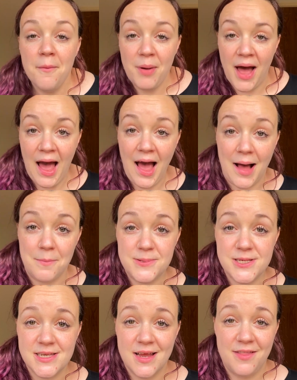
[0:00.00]

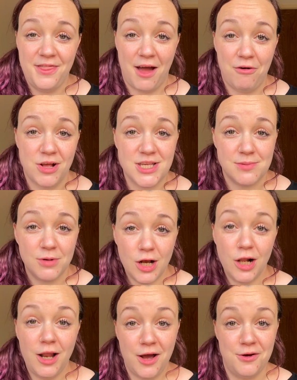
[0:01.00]
Perhaps there are some
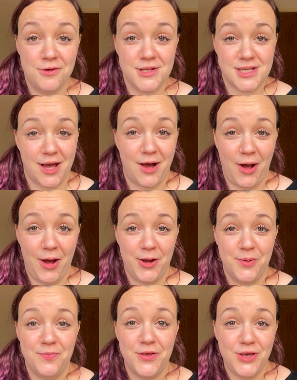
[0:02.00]
clothes at
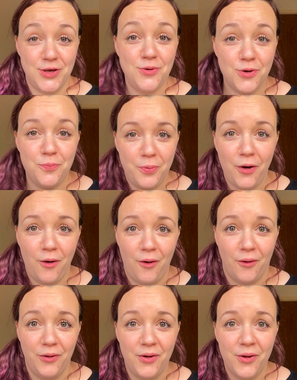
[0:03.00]
home that you could put
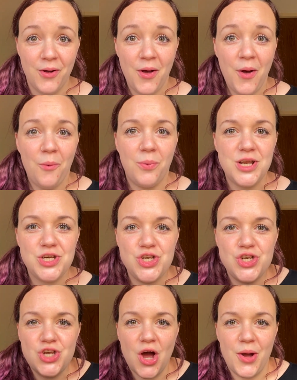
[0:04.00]
on which
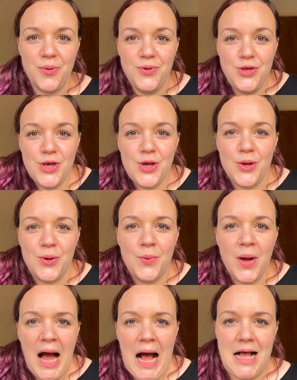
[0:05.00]
show you
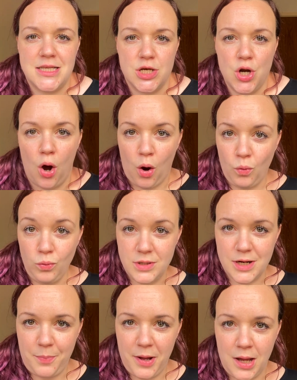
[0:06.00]
as an
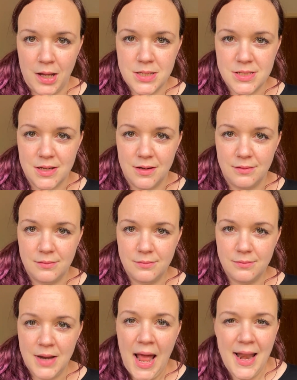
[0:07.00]
older person.
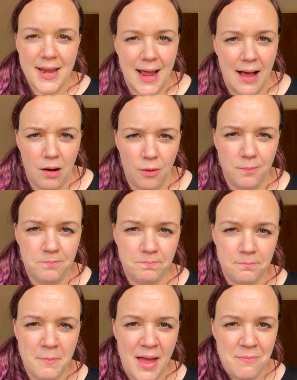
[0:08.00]
Now,
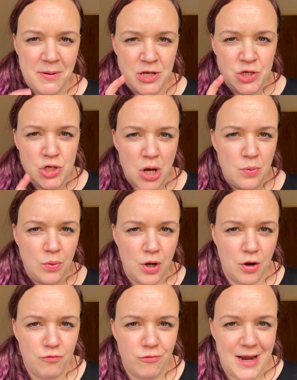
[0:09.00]
maybe don't go
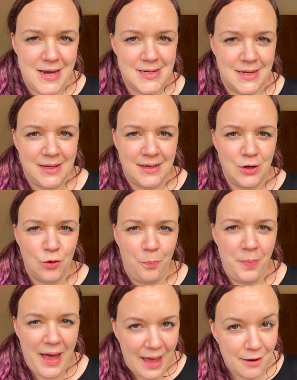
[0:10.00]
raiding your
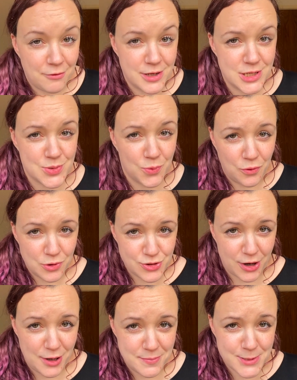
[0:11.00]
parents'
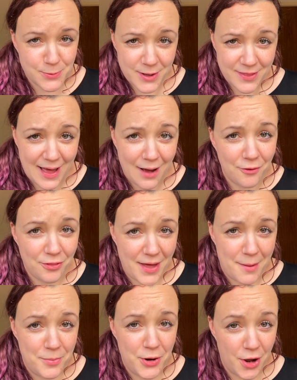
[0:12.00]
wardrobes without
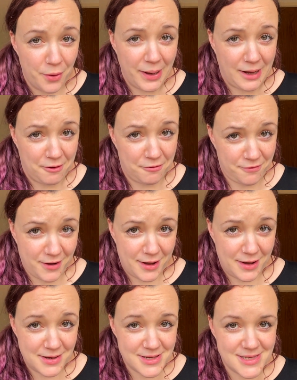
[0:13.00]
them knowing
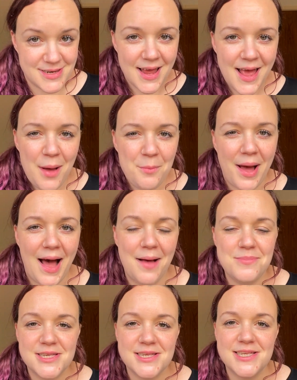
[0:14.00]
first.
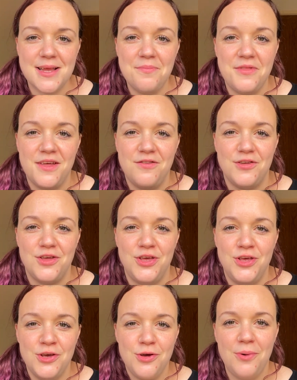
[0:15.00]
Perhaps there's something that
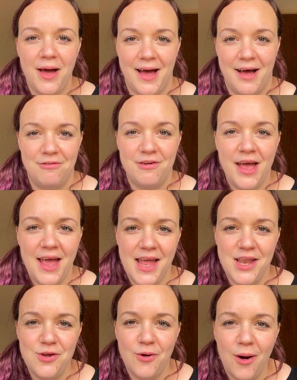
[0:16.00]
you have
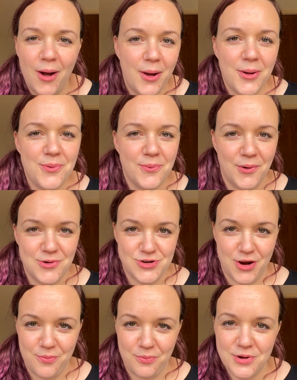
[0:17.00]
in your own
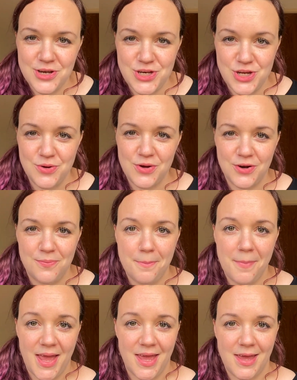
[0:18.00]
wardrobe which you could
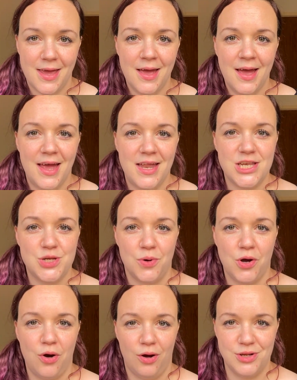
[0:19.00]
make into a
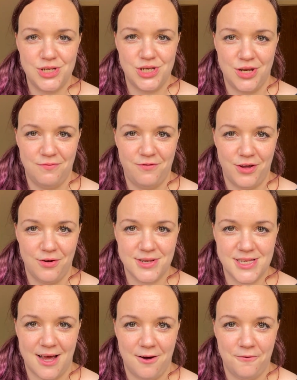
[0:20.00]
costume for
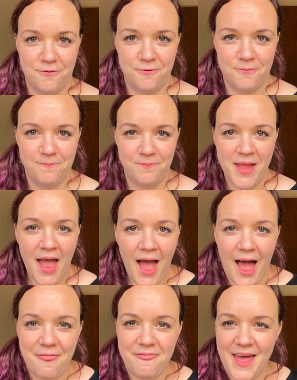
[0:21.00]
yourself.
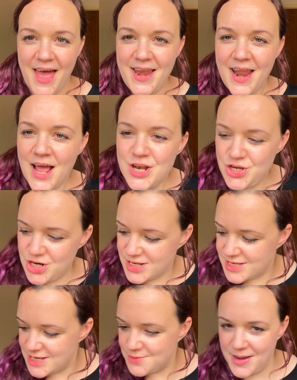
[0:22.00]
And then,
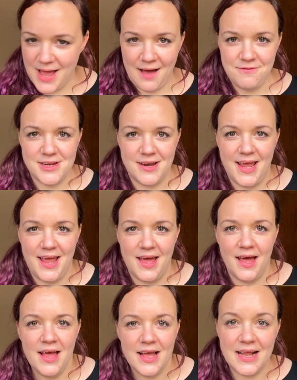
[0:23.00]
just as we have done here,
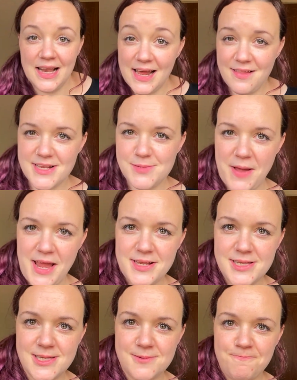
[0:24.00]
clear the
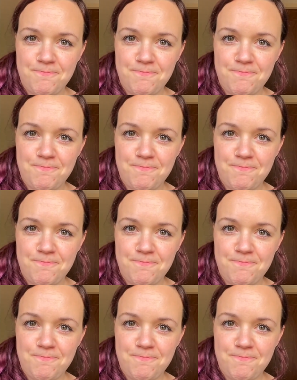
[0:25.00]
space.